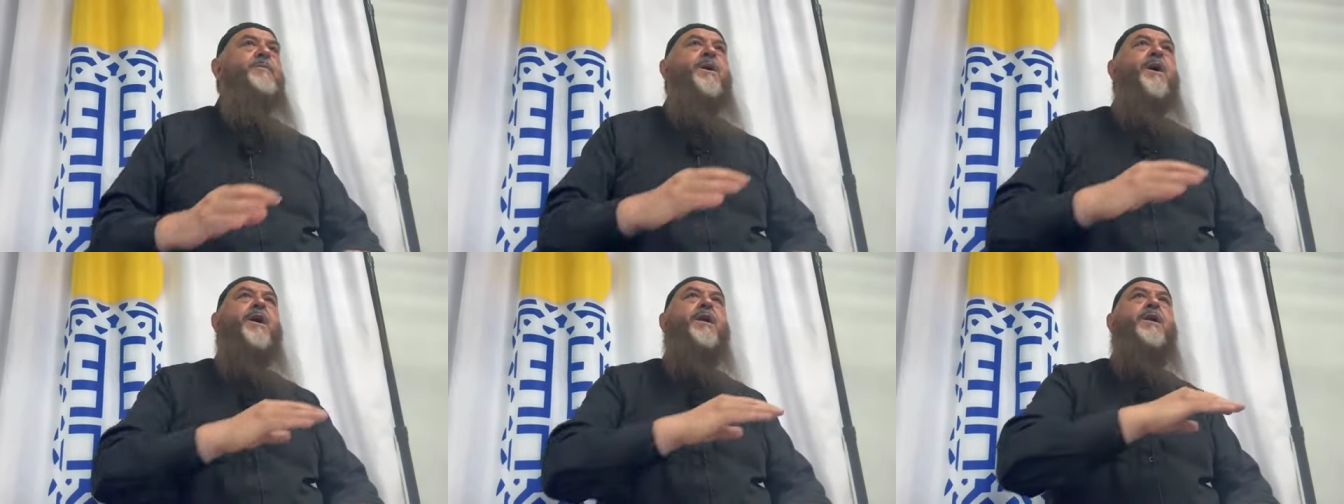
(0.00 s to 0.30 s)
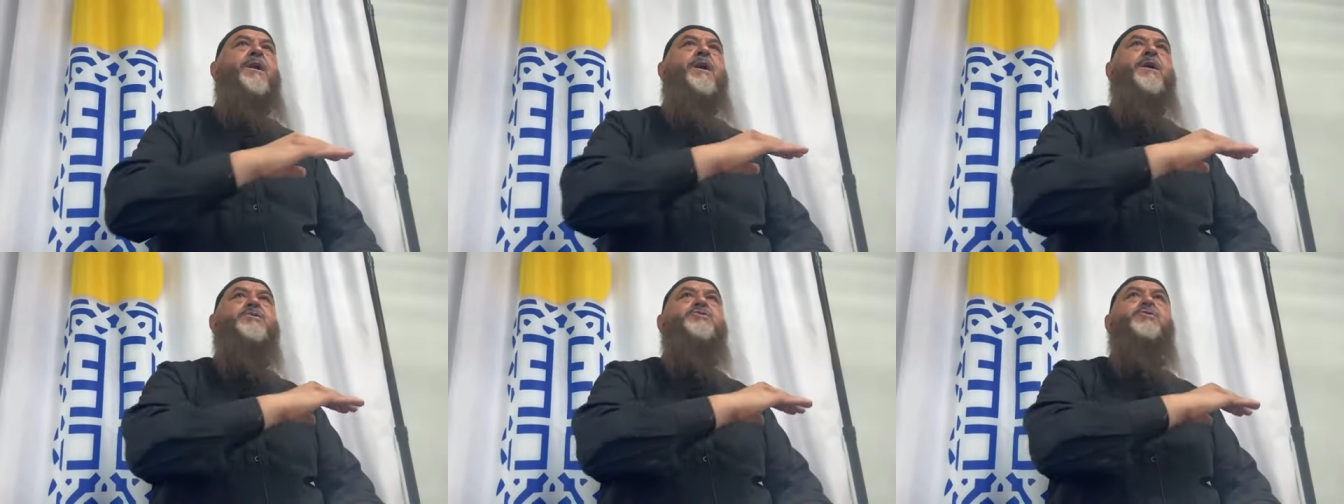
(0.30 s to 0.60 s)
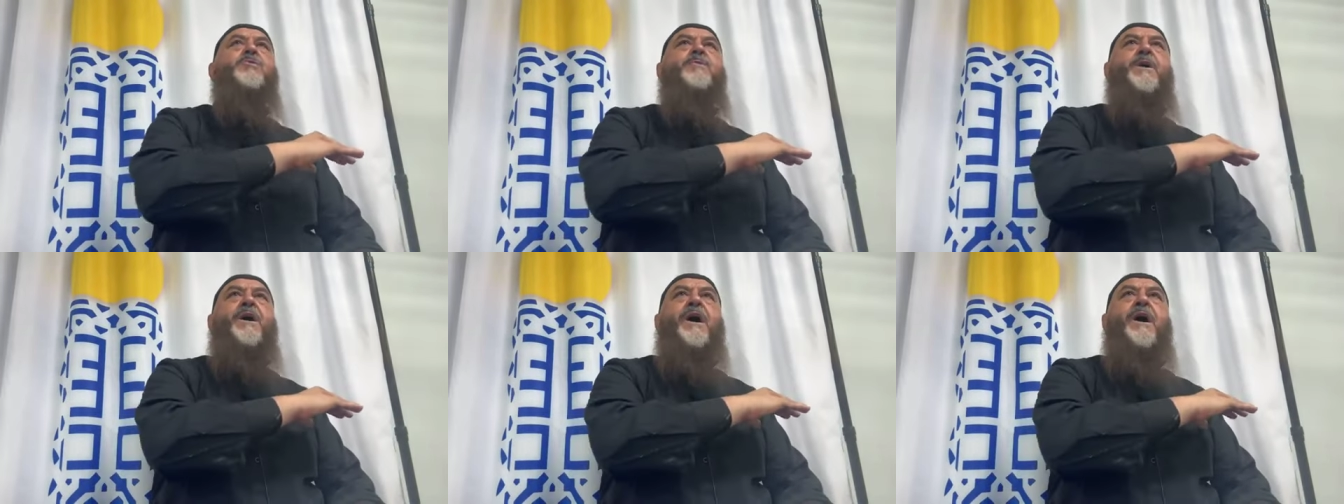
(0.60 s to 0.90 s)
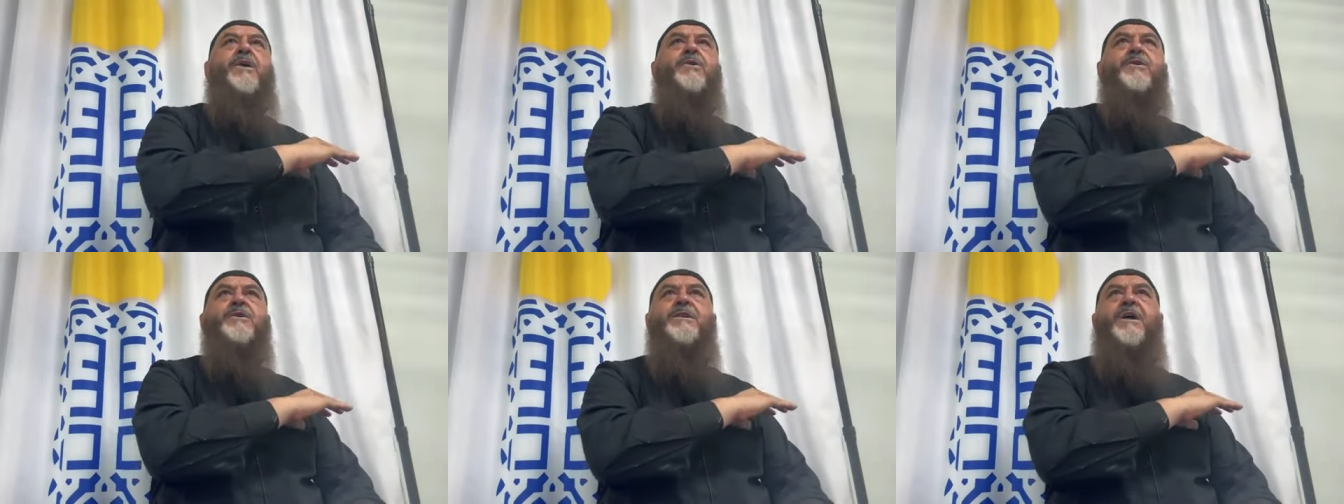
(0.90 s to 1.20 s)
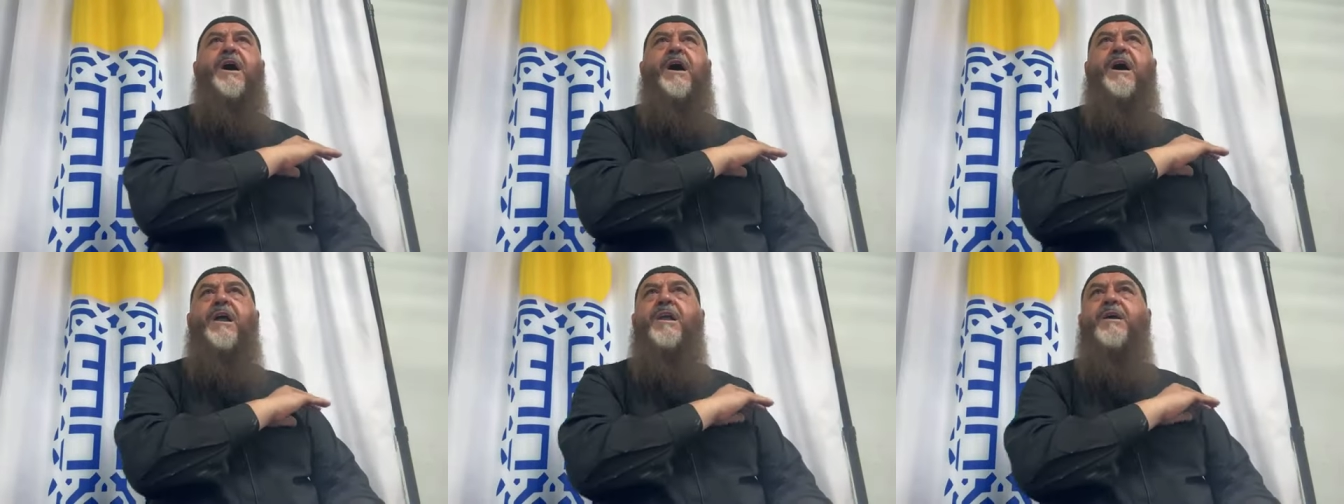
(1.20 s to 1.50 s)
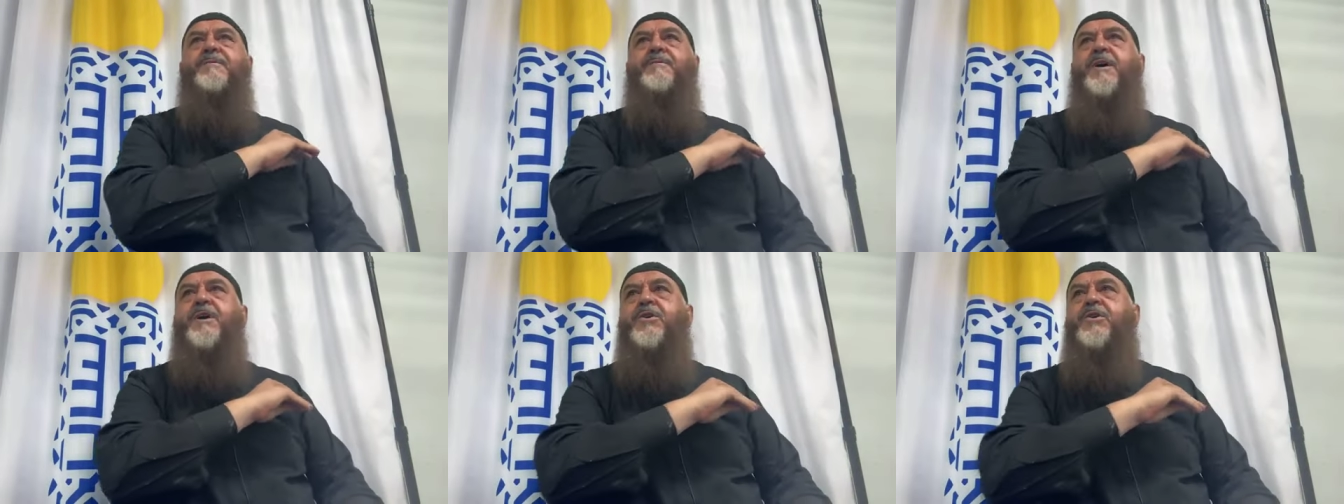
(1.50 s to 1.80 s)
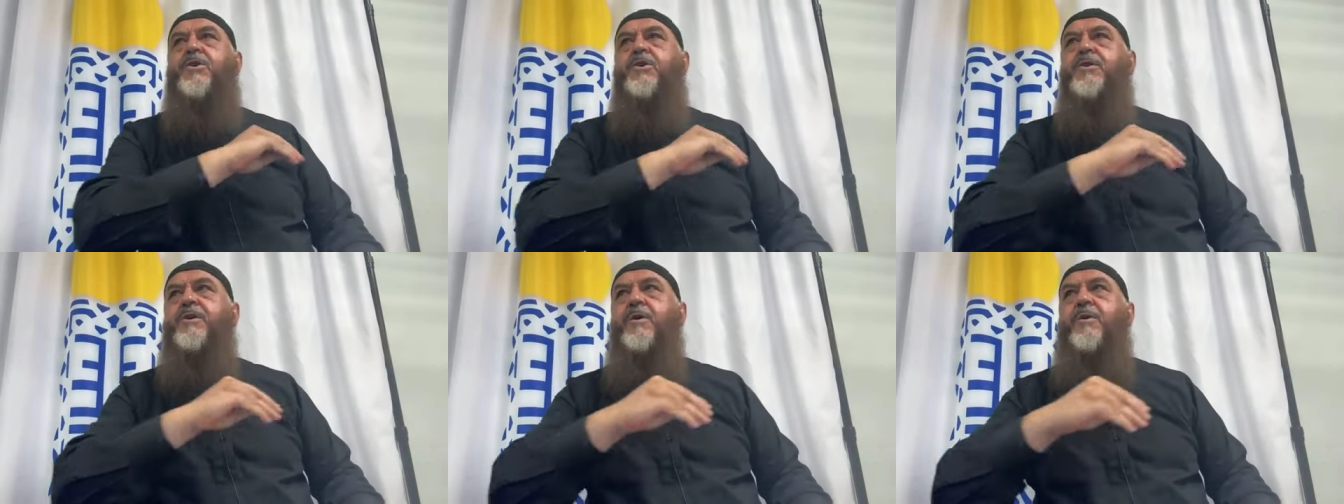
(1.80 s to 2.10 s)
May Allah subhanahu wa ta'ala
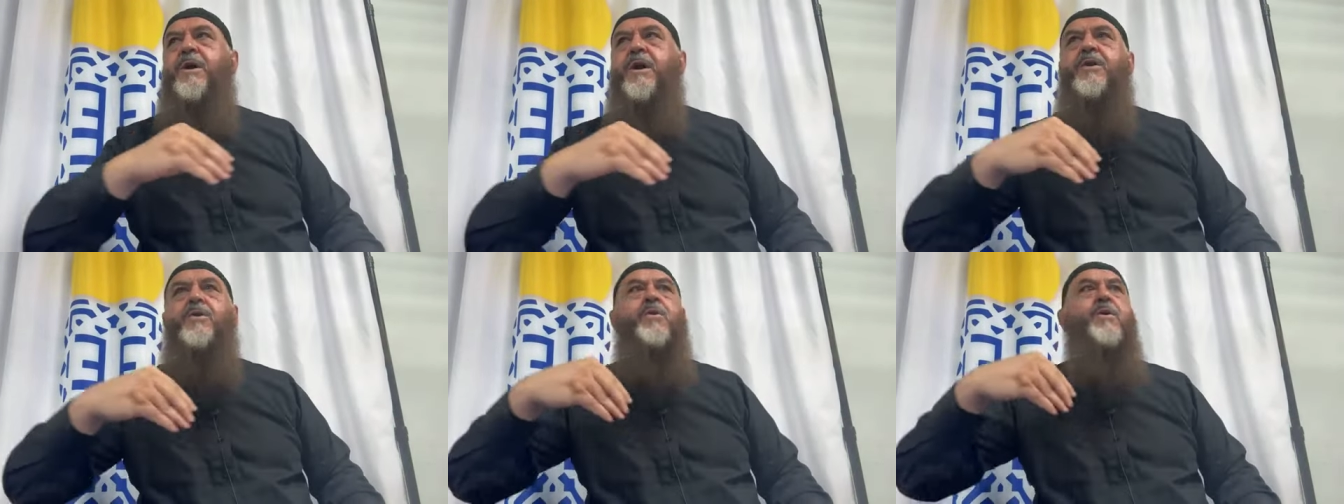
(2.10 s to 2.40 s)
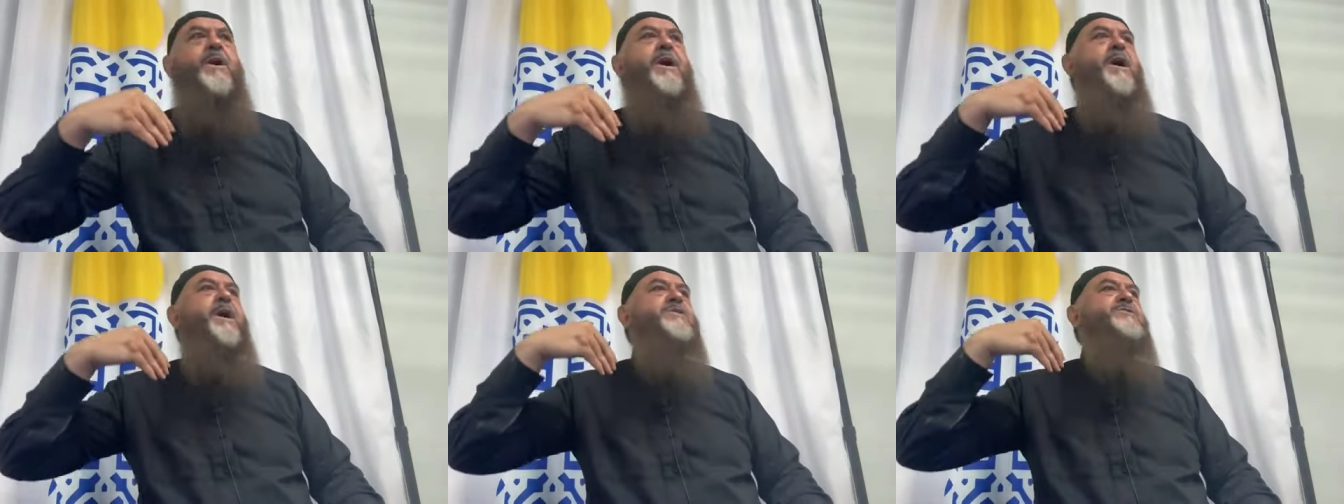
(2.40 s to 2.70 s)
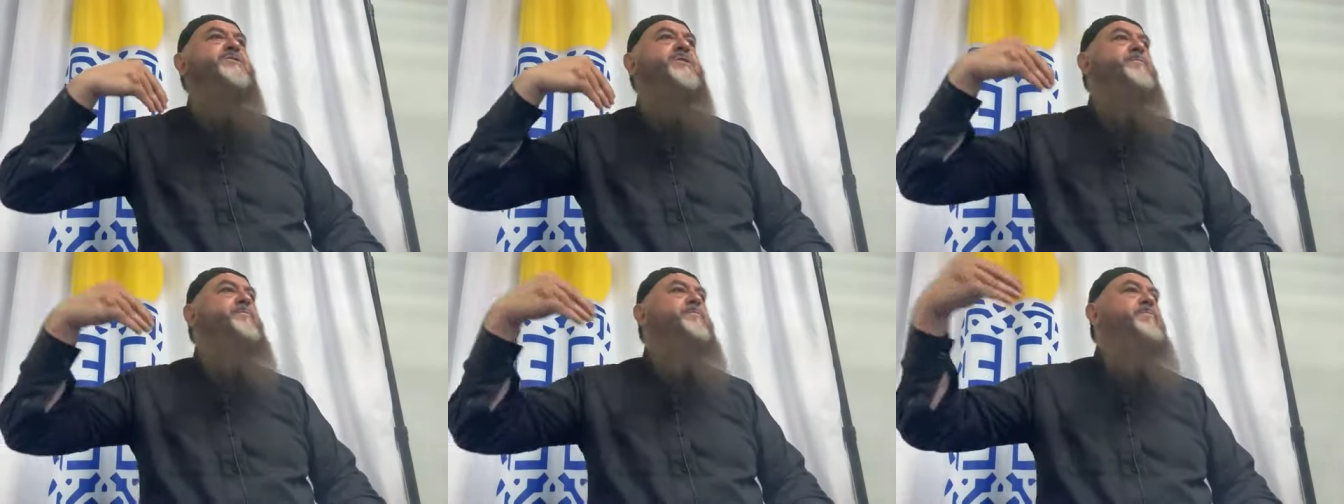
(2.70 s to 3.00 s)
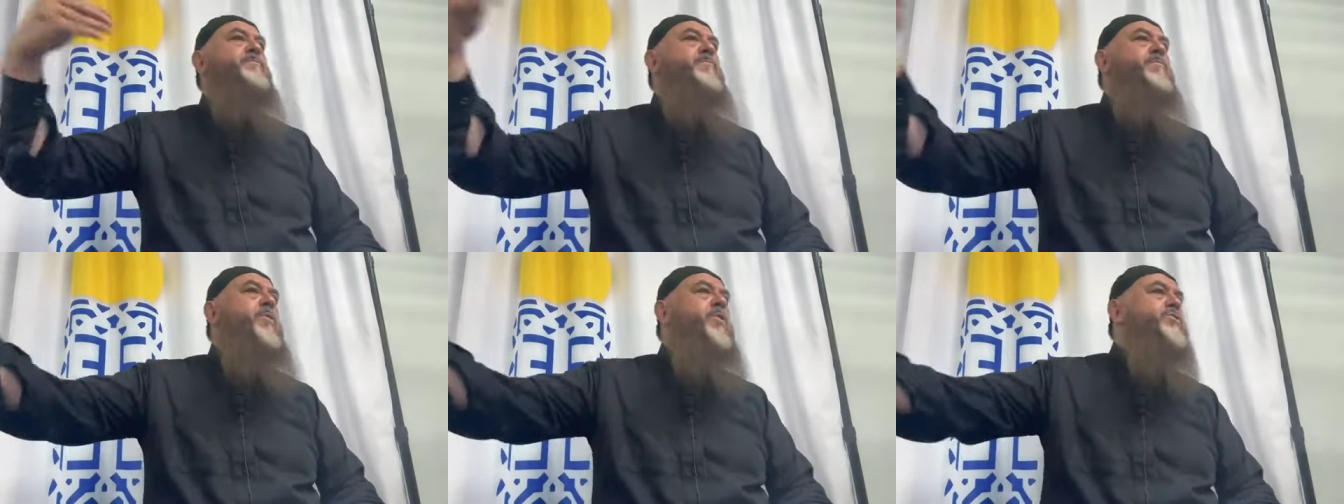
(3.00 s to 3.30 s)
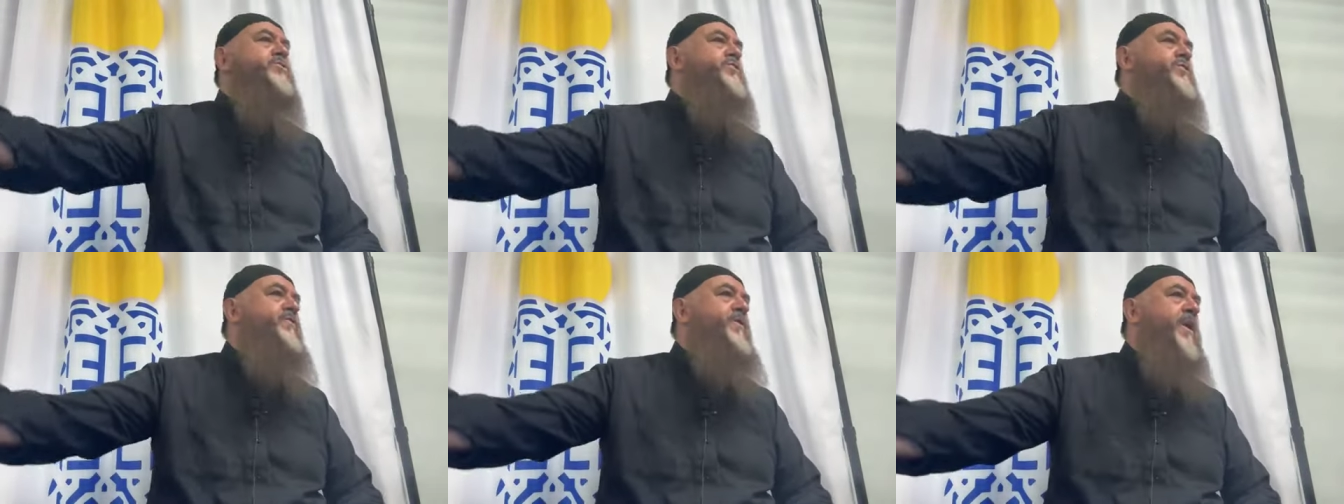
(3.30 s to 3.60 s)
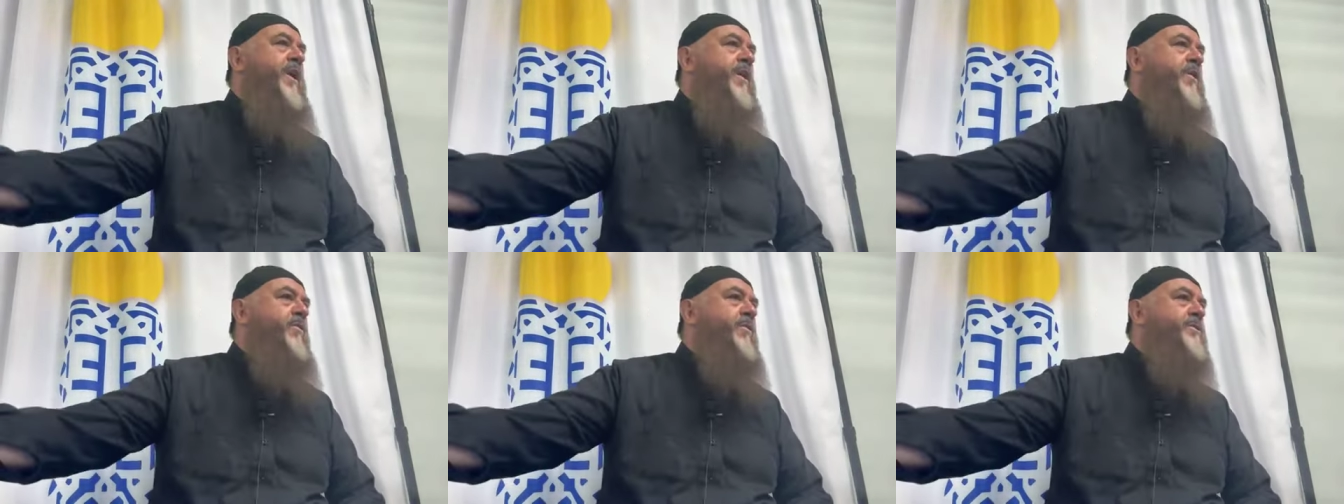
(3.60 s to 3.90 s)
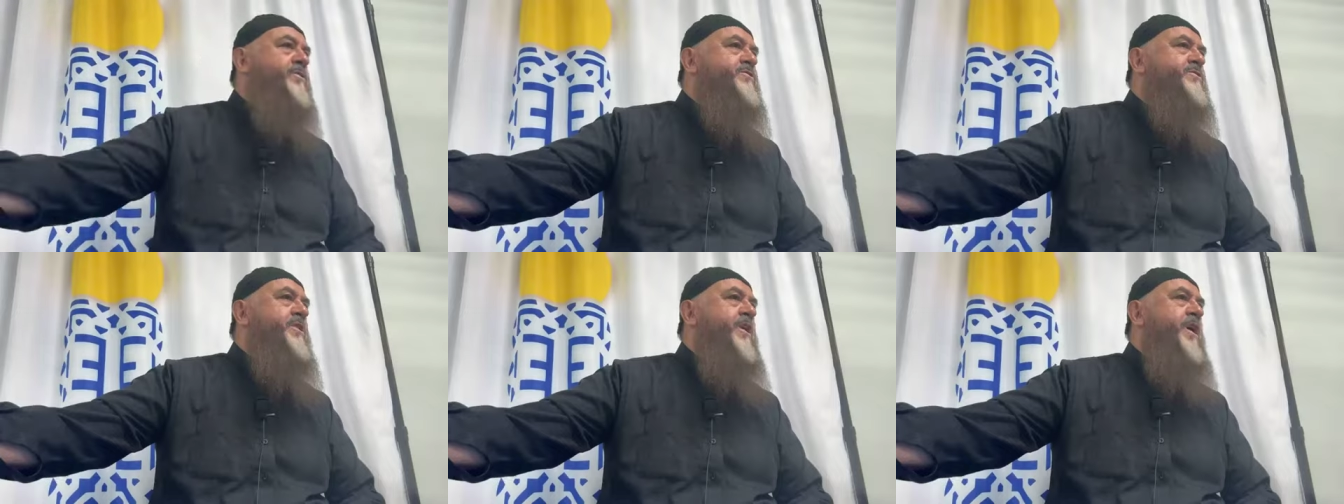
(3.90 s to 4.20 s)
make you the one who has the most
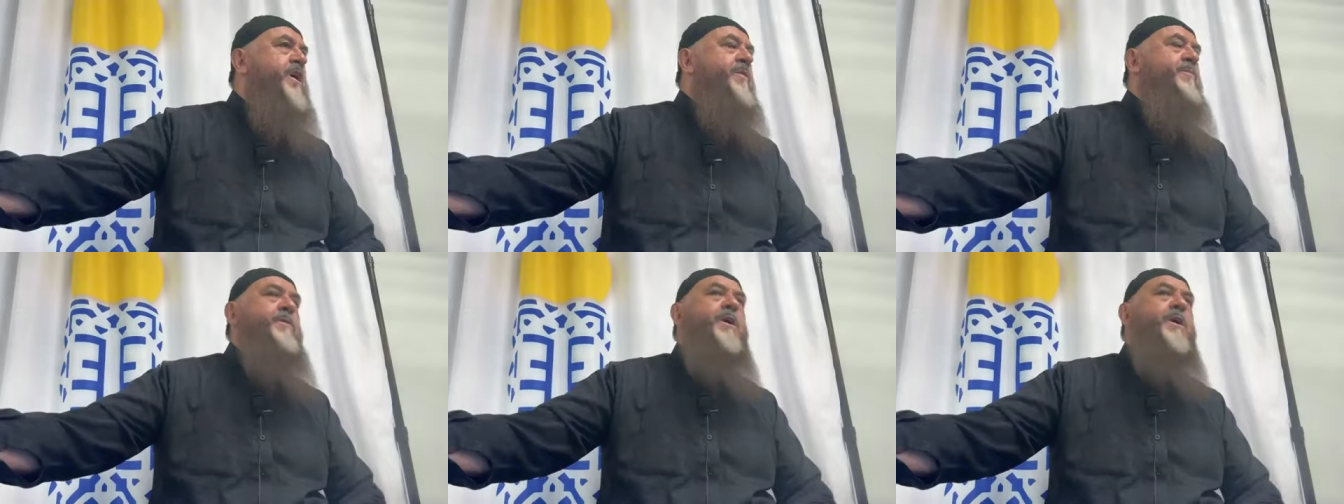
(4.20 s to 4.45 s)
followers.